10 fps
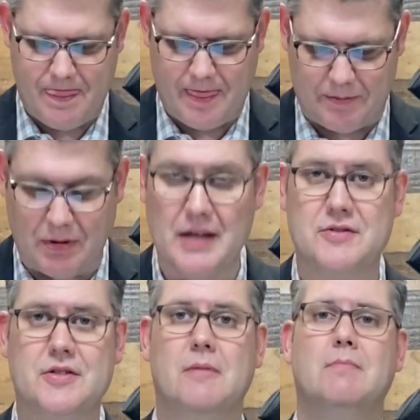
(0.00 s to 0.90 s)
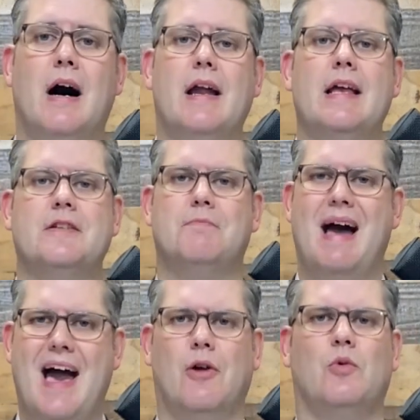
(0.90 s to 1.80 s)
I believe somebody has
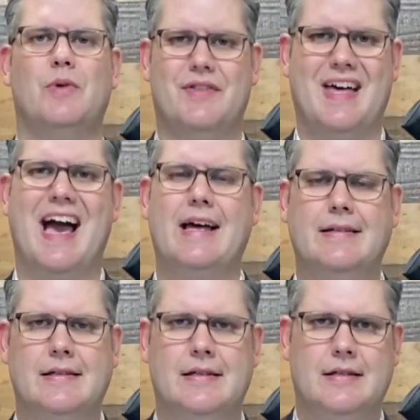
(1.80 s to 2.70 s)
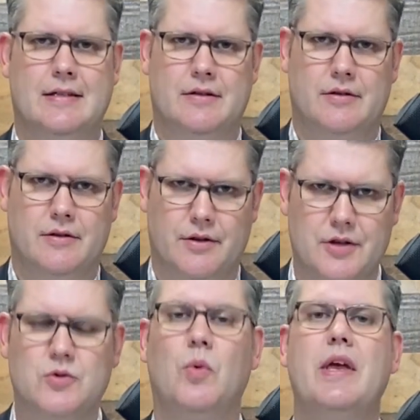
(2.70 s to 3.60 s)
battled with that
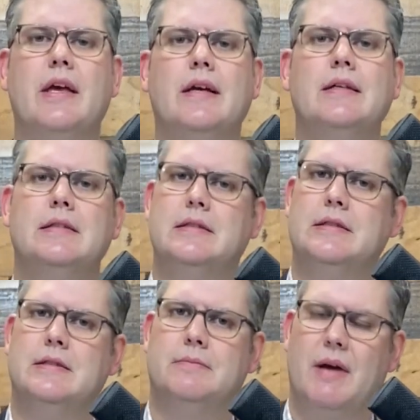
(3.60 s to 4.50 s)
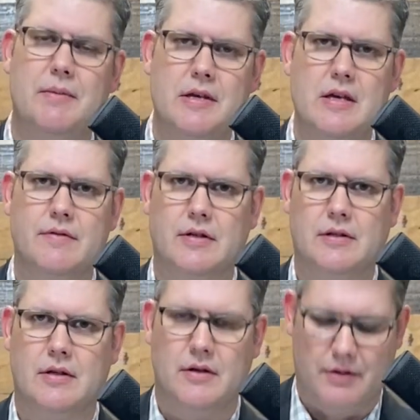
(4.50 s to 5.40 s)
this week, maybe
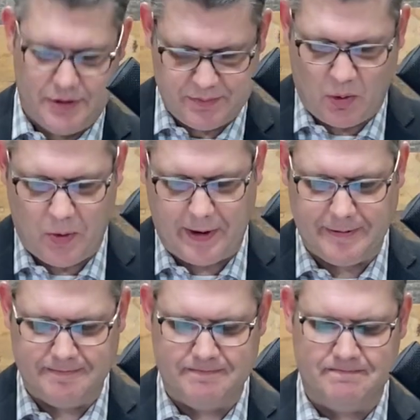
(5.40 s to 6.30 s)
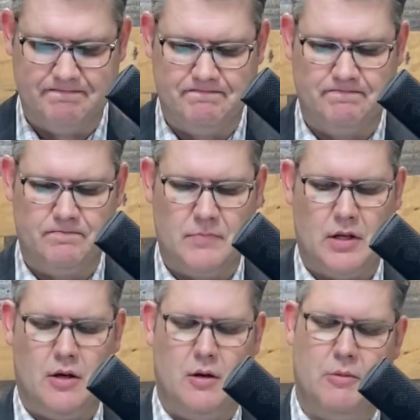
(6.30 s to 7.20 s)
even this morning.
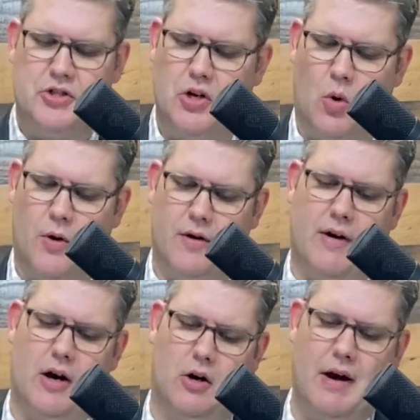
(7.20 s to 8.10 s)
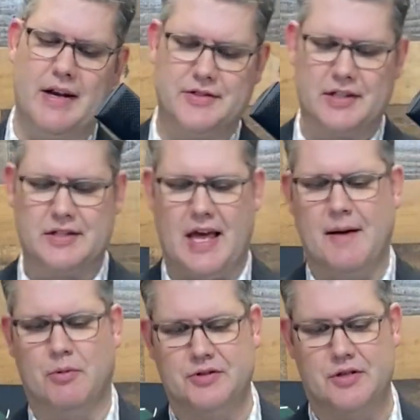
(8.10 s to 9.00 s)
But you know, one of our greatest
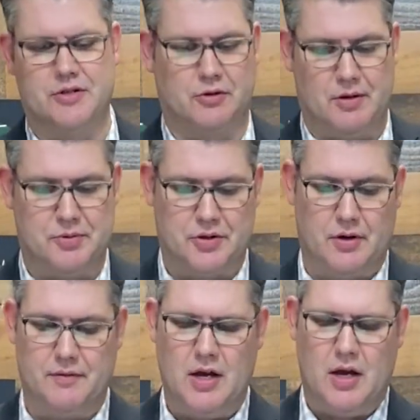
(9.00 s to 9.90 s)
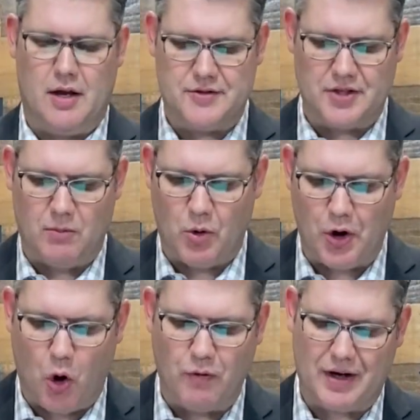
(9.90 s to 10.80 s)
examples in the scripture of, of someone
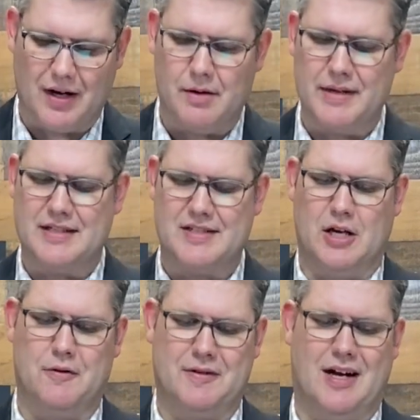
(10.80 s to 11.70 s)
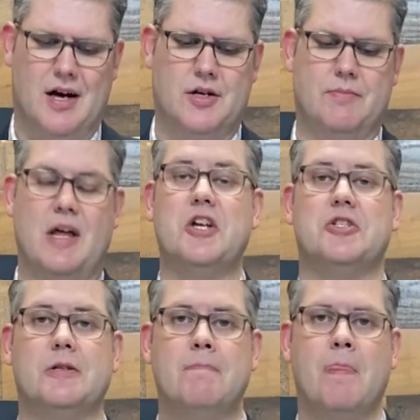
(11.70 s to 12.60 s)
overcoming self
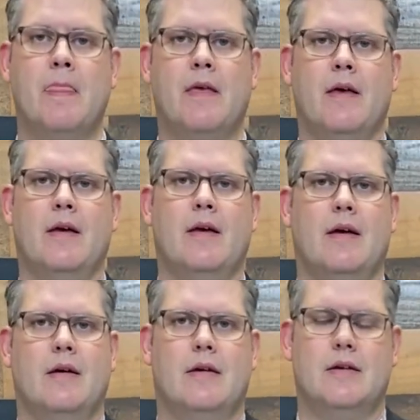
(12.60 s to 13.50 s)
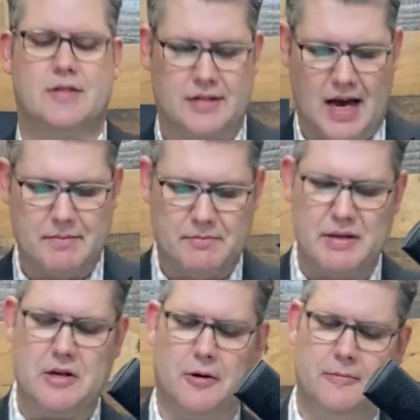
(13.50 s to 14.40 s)
condemnation is Simon
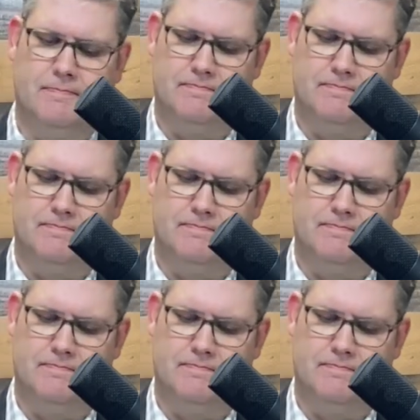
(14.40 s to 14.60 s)
Peter.